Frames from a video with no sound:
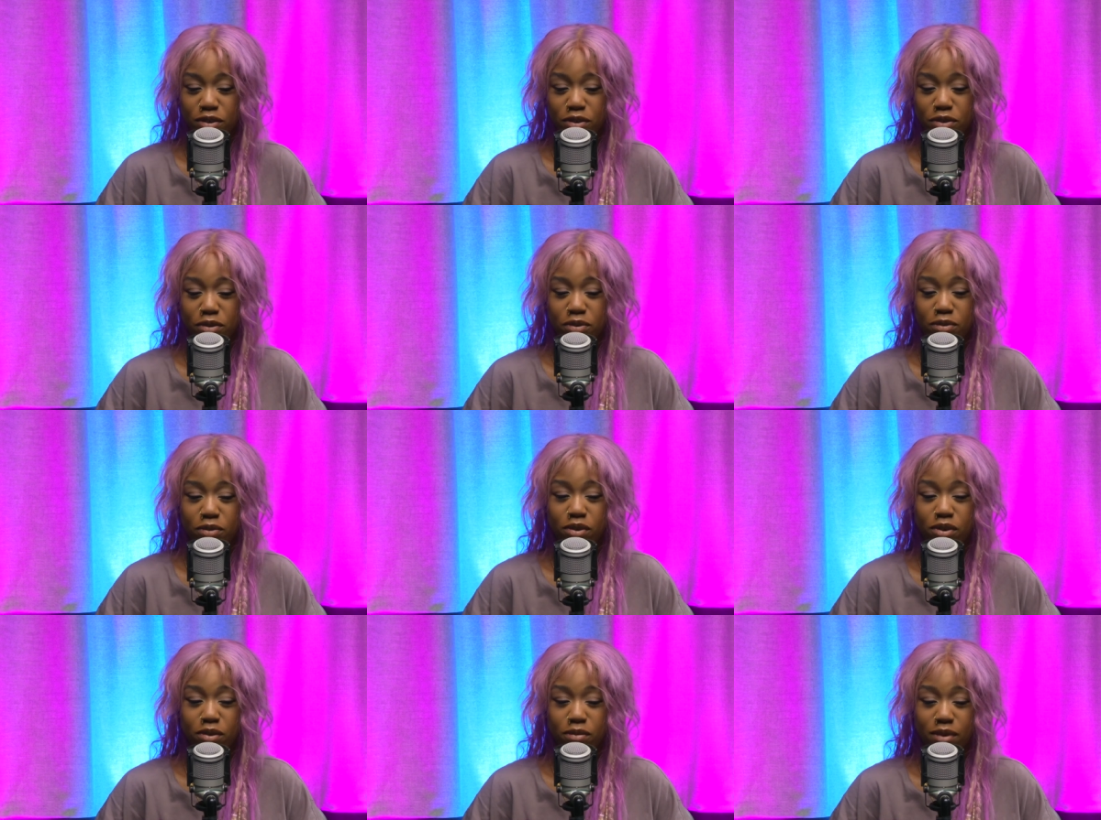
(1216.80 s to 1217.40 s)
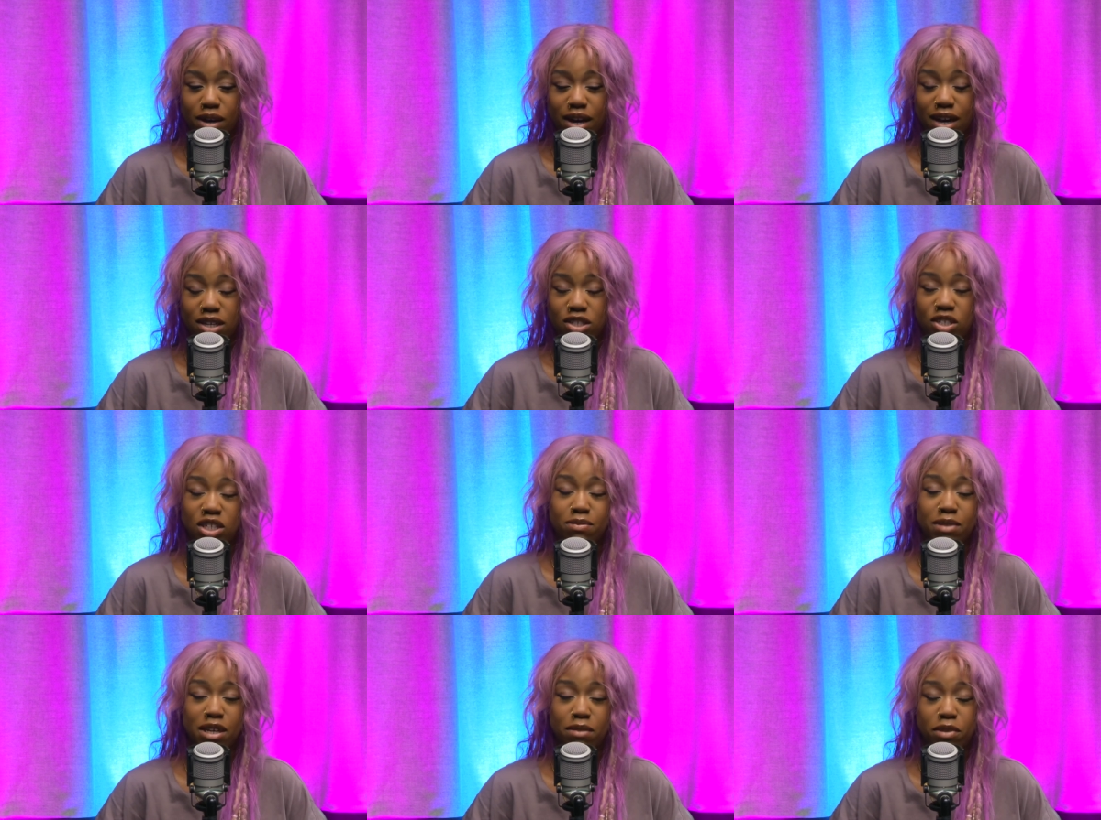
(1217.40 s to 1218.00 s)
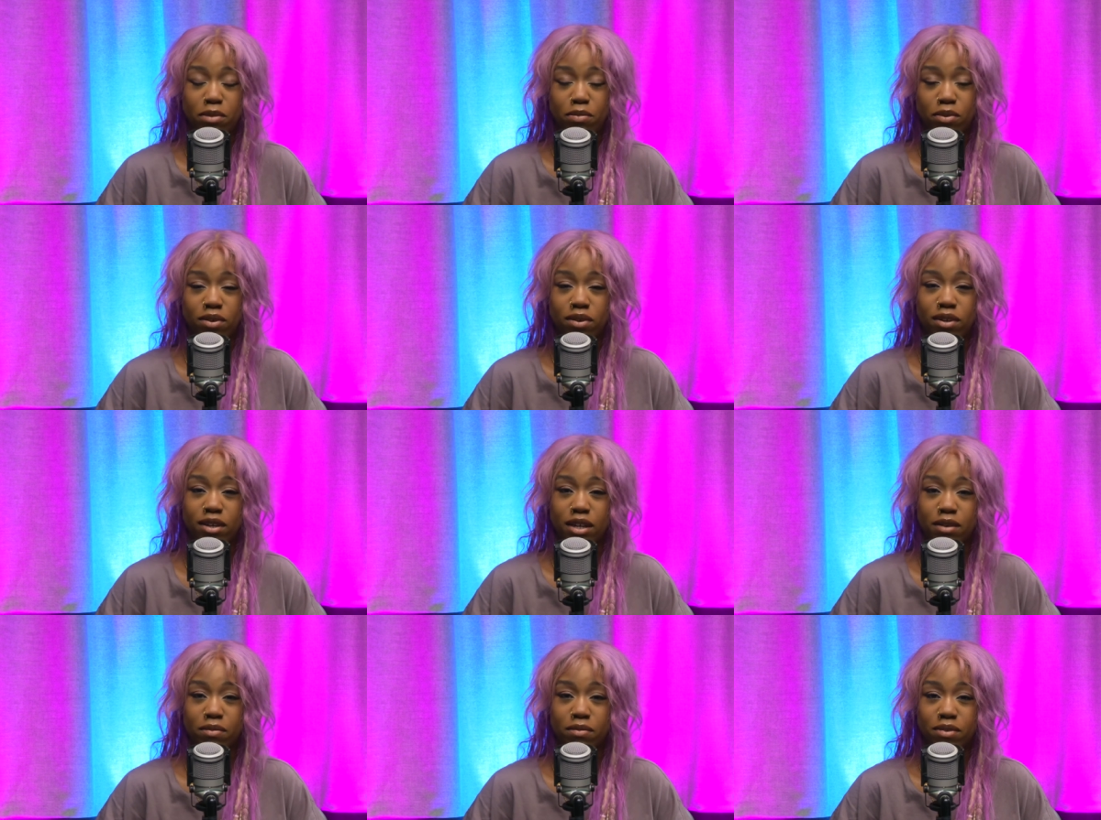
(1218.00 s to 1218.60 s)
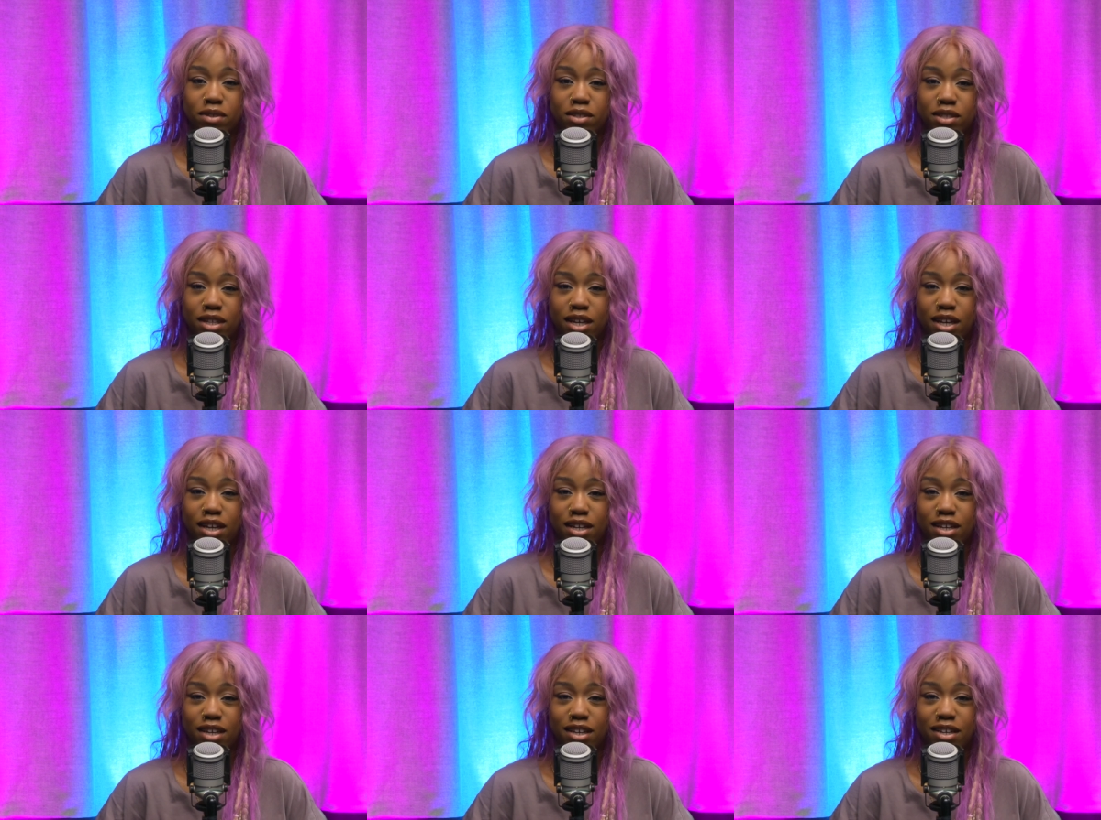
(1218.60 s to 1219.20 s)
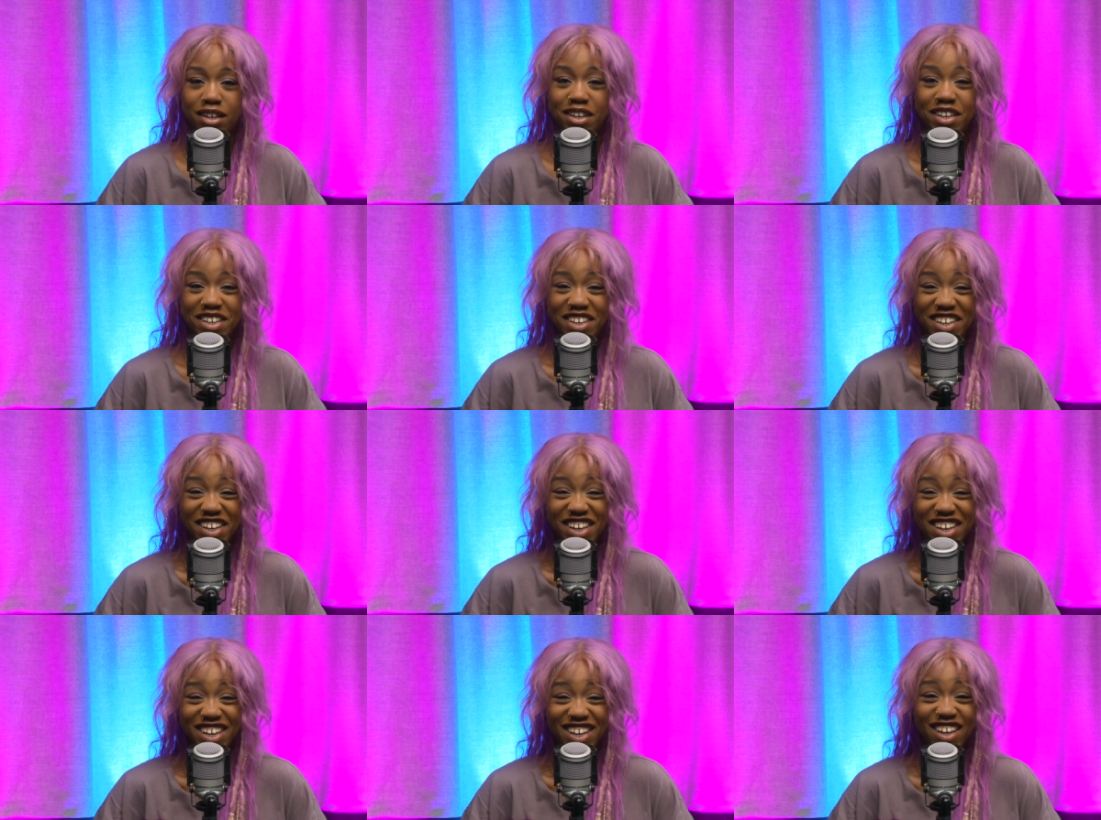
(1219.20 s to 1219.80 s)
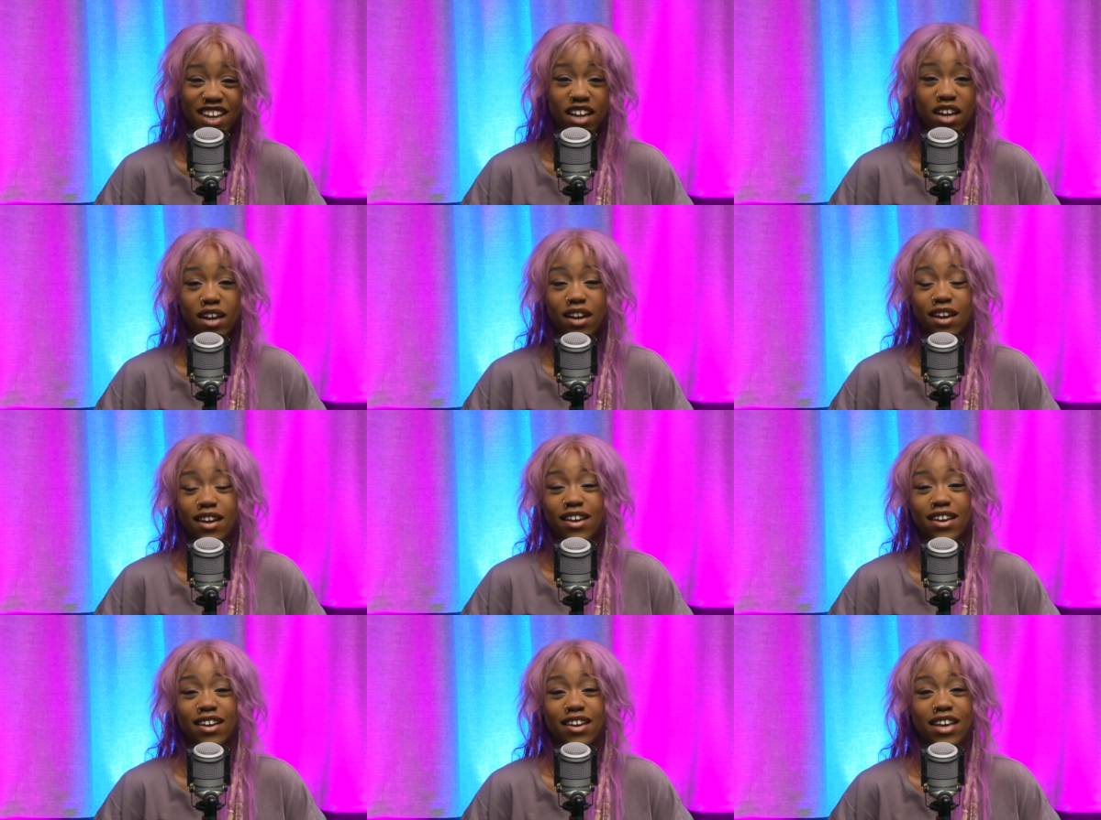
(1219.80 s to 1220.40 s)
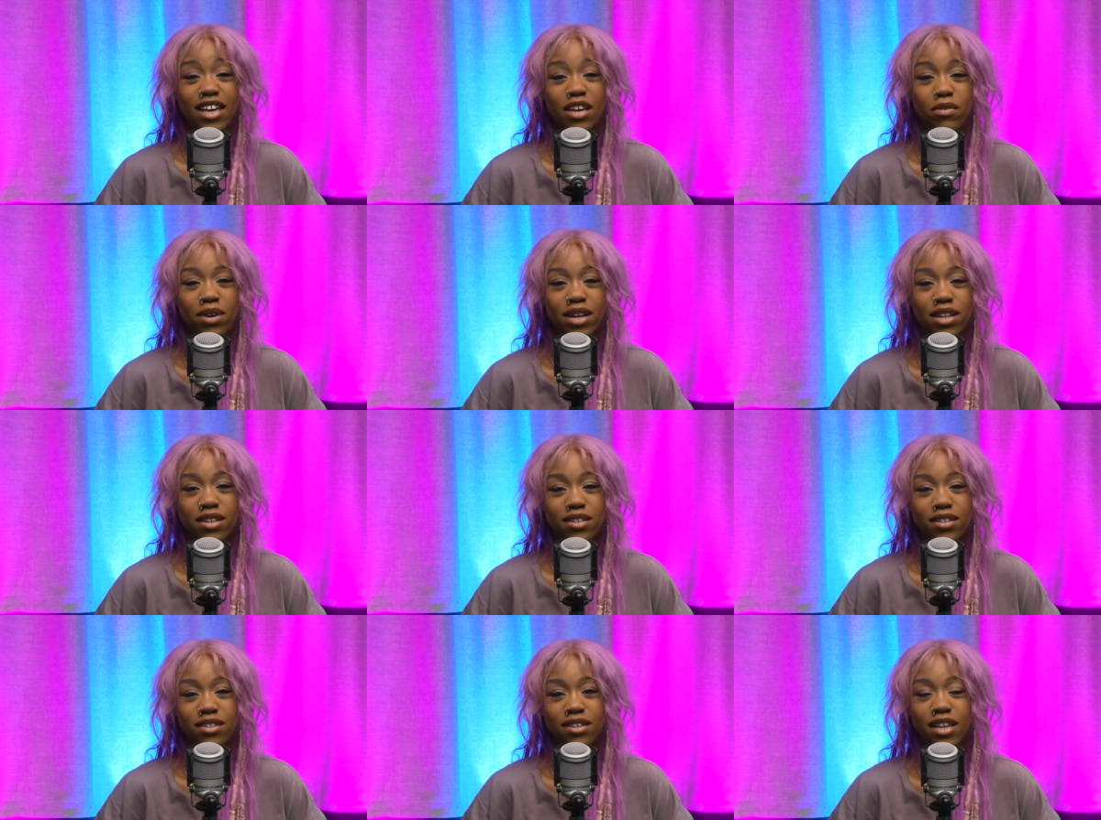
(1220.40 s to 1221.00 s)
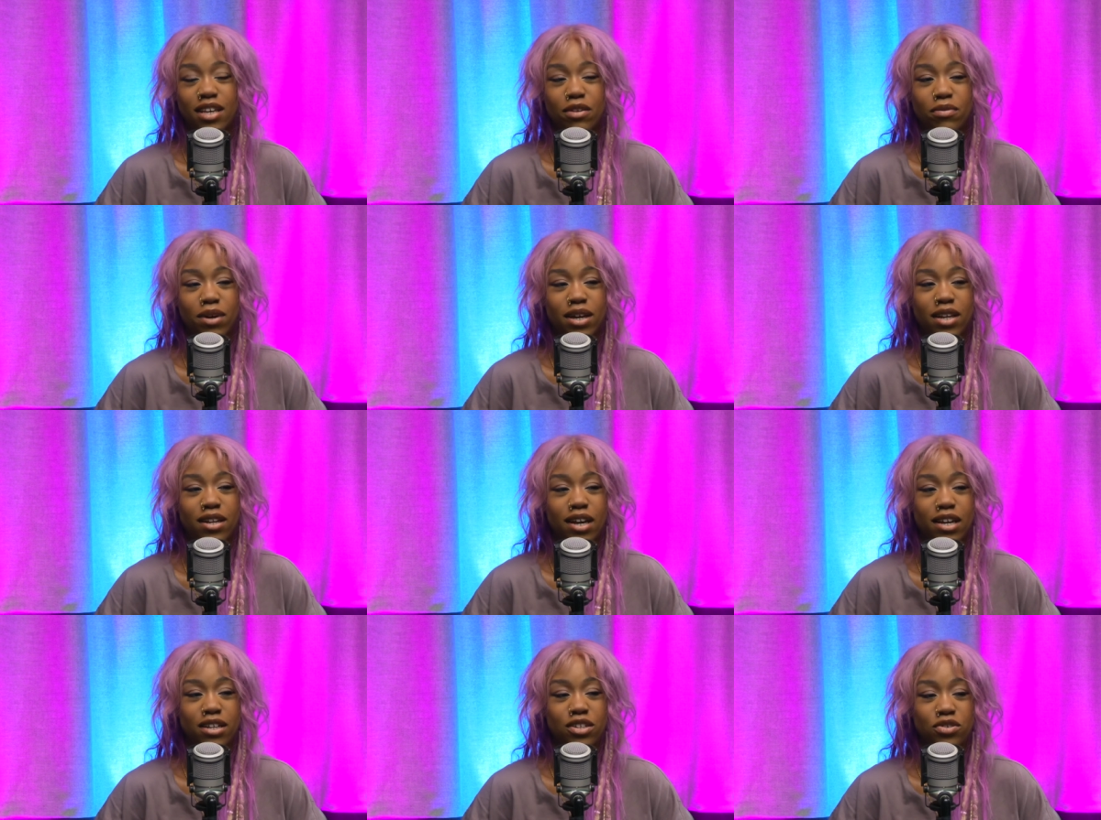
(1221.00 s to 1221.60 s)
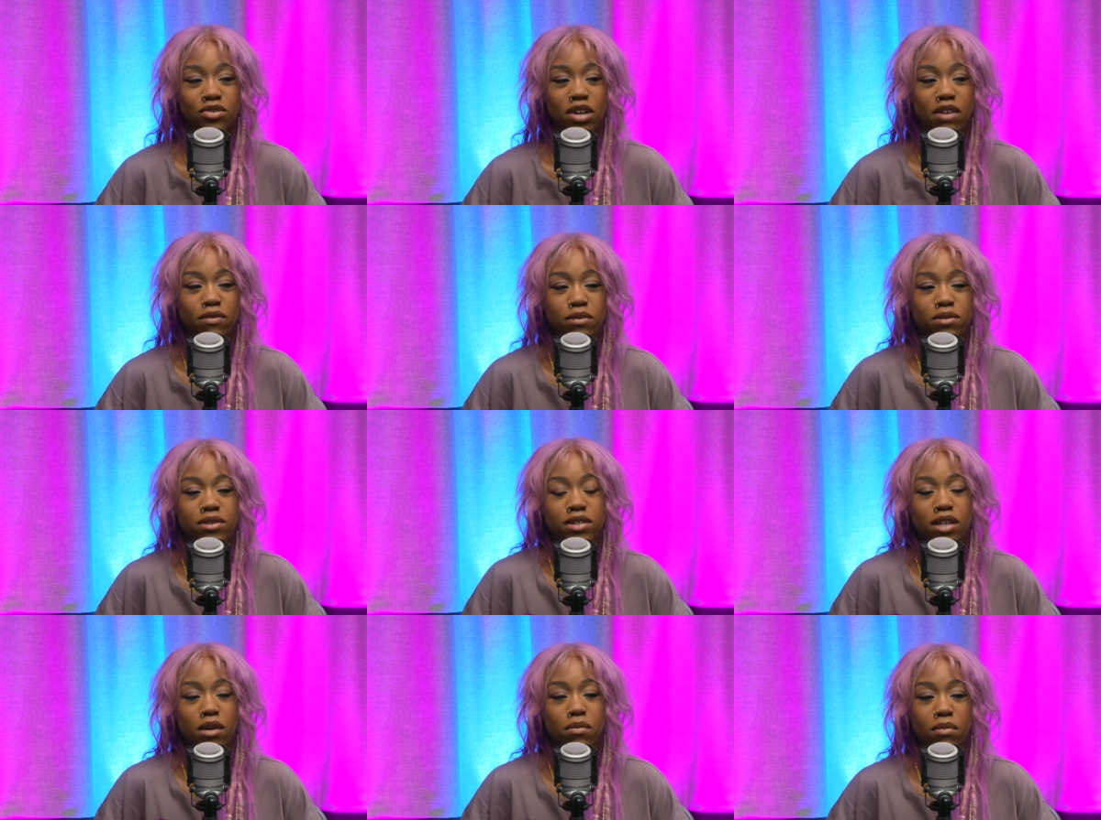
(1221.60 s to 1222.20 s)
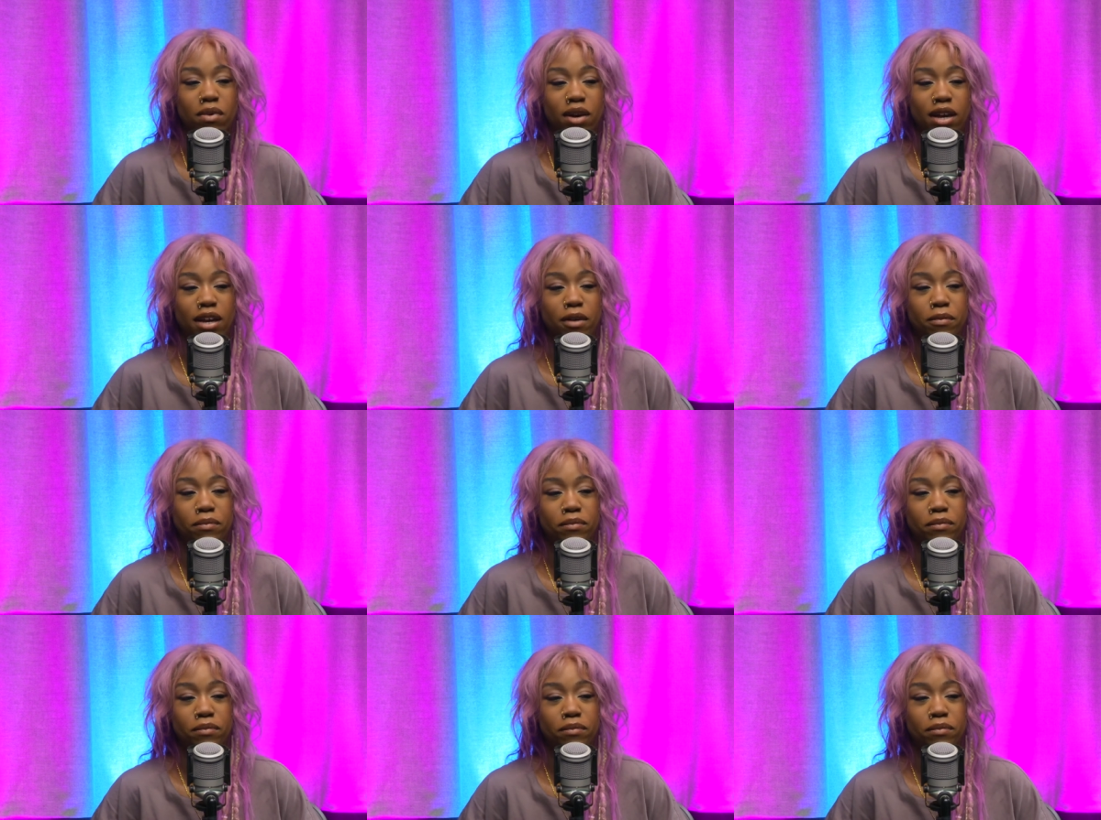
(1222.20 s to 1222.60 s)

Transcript: what actually made me block him was that he went and traveled somewhere.